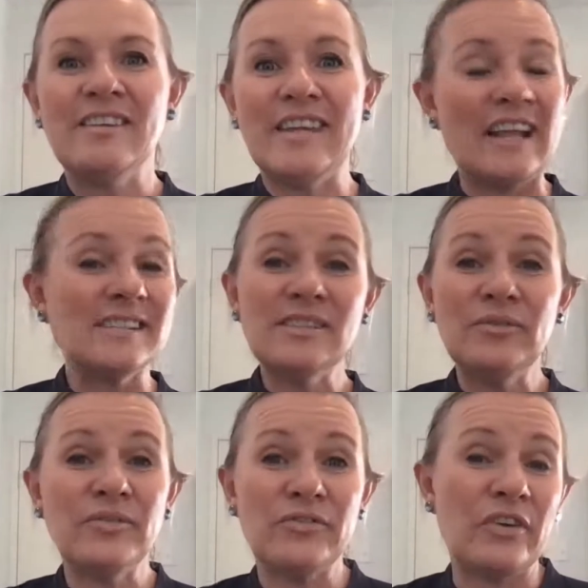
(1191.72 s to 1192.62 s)
get
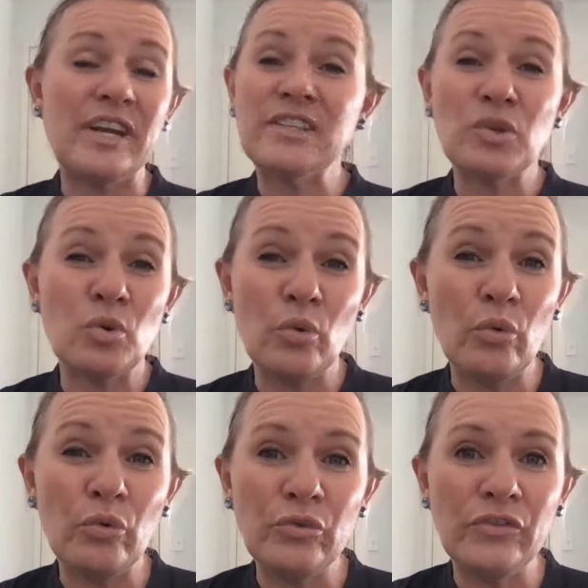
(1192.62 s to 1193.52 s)
some free
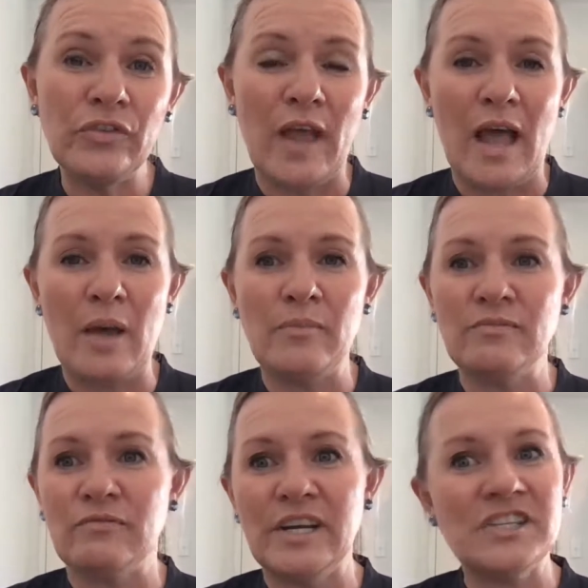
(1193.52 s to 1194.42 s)
tools,
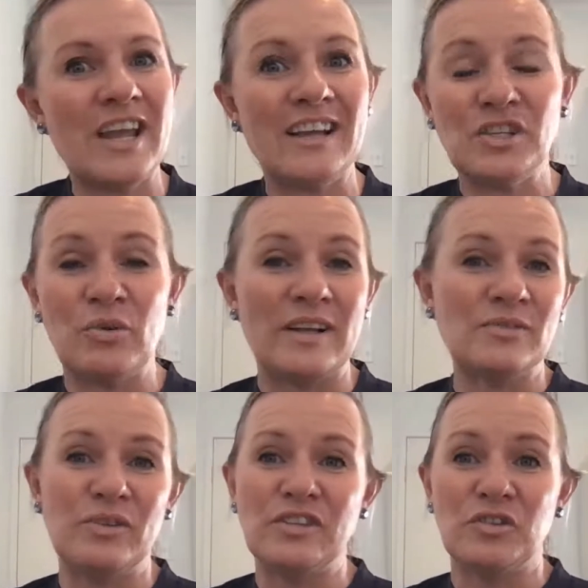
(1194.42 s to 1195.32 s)
reach out to
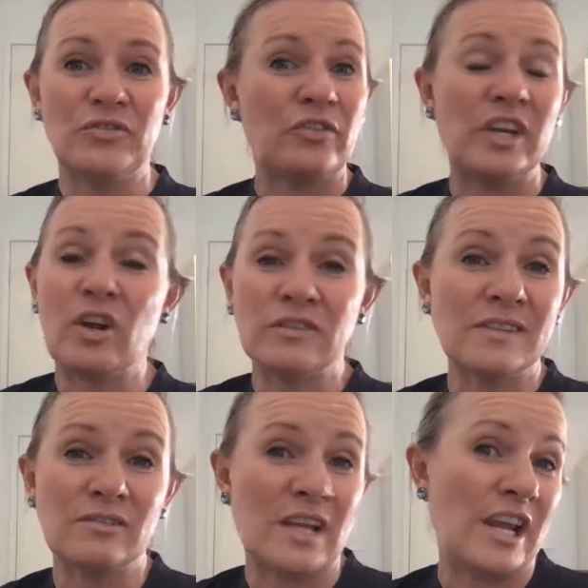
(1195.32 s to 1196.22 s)
us. We do free
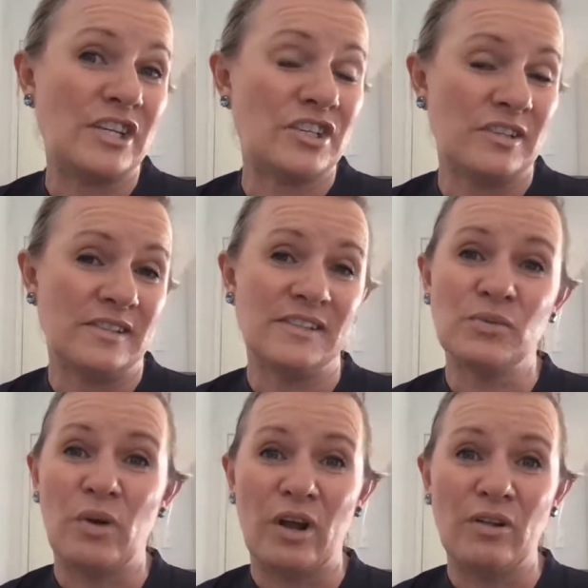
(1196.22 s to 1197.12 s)
consultations
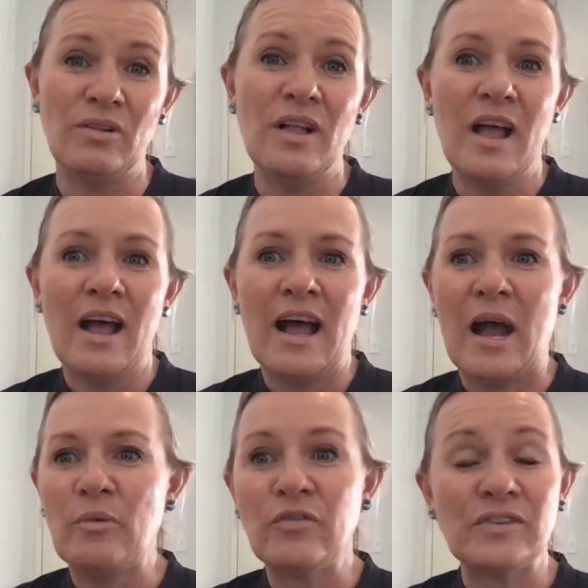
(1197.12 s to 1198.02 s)
as well.
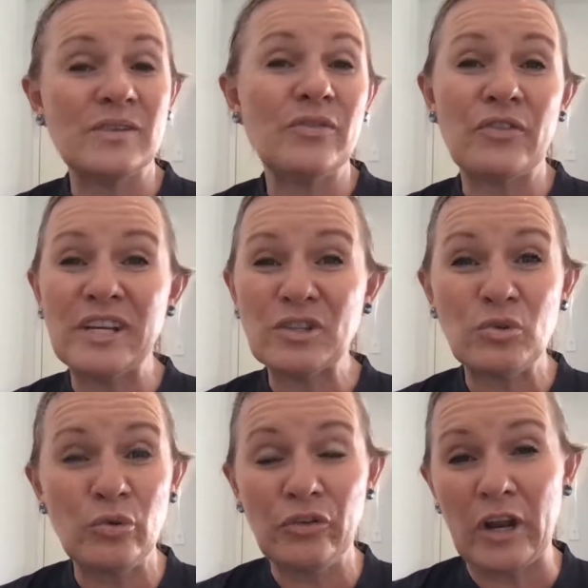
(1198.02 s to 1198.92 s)
We've got some free
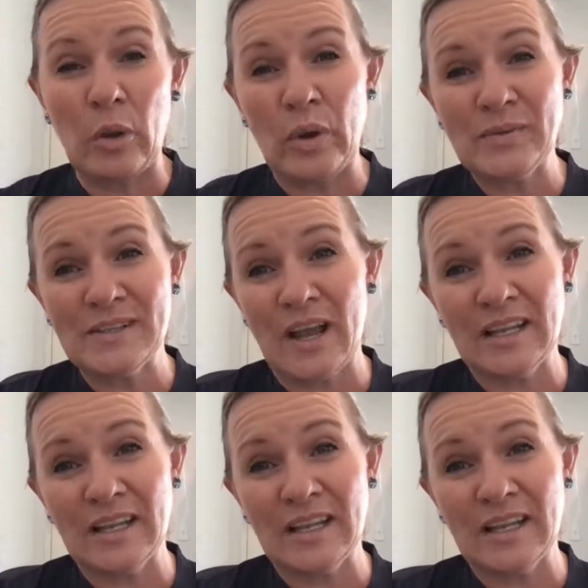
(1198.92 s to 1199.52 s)
tools on our website,